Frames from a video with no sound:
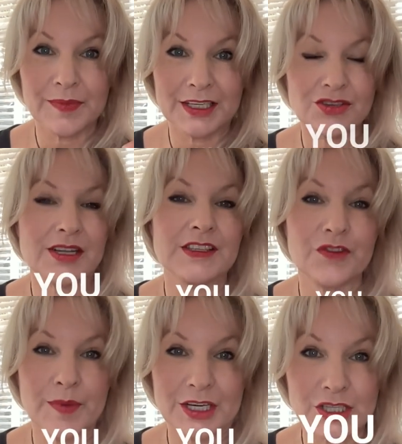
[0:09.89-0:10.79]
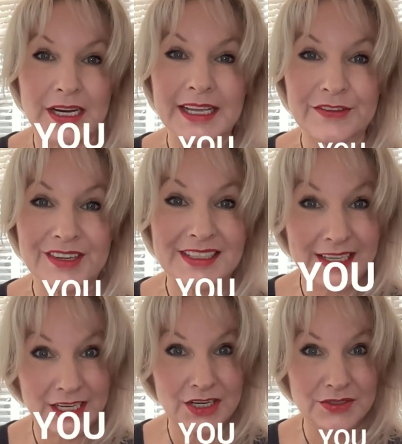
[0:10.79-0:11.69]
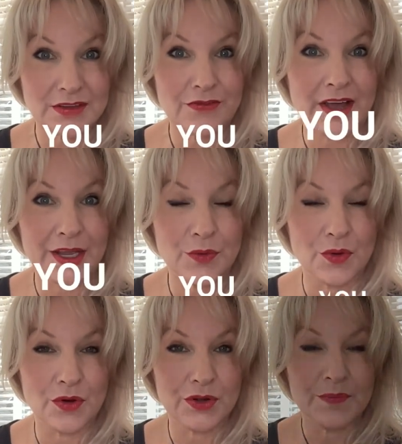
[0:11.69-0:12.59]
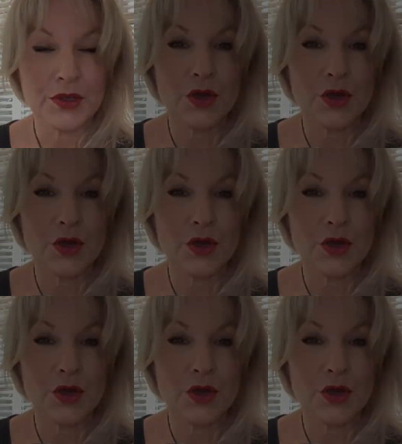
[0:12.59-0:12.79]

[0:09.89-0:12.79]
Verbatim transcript: my transformational evenings that includes a fire walk.